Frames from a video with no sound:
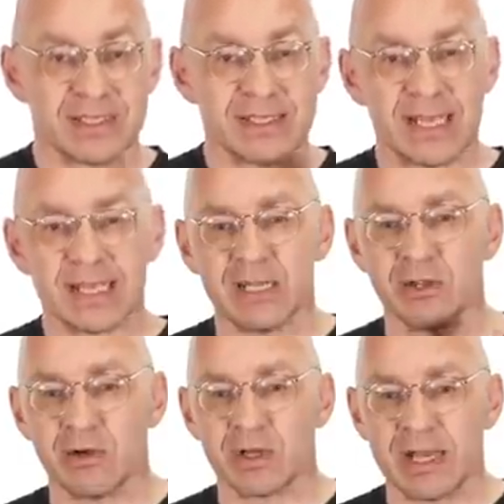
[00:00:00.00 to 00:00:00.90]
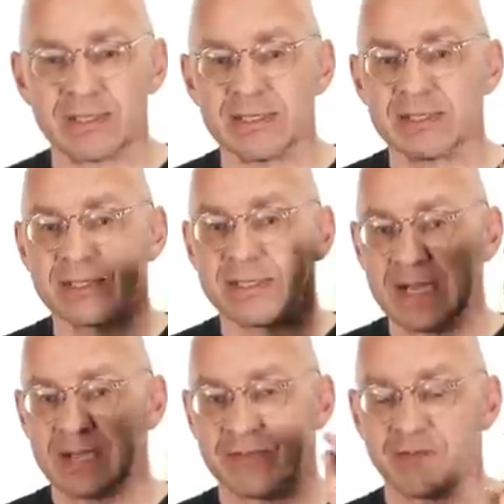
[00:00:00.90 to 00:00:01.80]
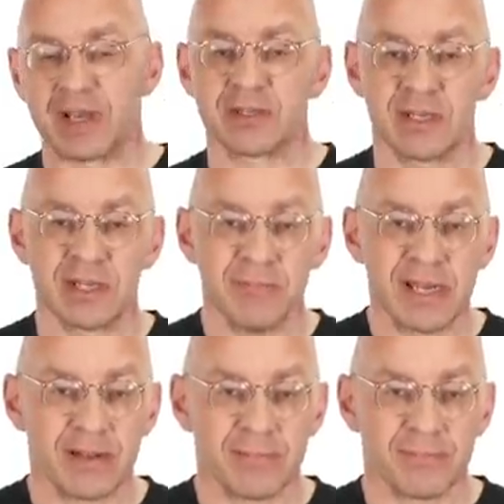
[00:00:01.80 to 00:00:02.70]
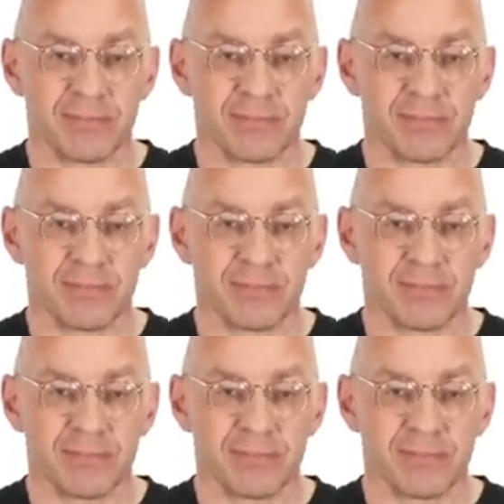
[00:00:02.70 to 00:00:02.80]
Take a look at the second factor in the middle.